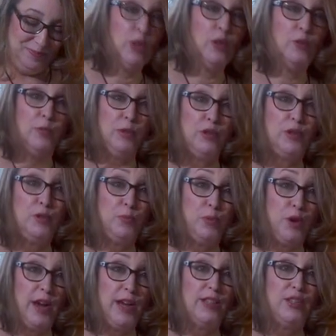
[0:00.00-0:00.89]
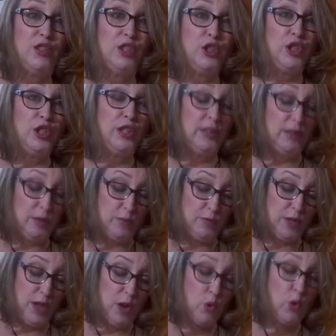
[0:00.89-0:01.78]
You'd be surprised the cheese
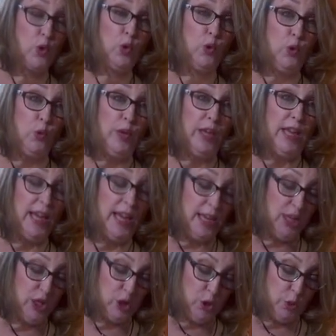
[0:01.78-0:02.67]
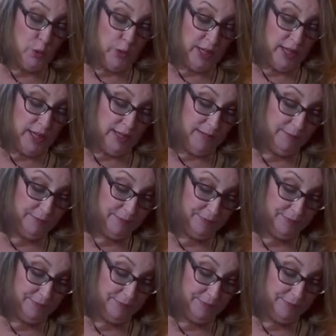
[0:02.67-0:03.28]
comes out ooey and gooey.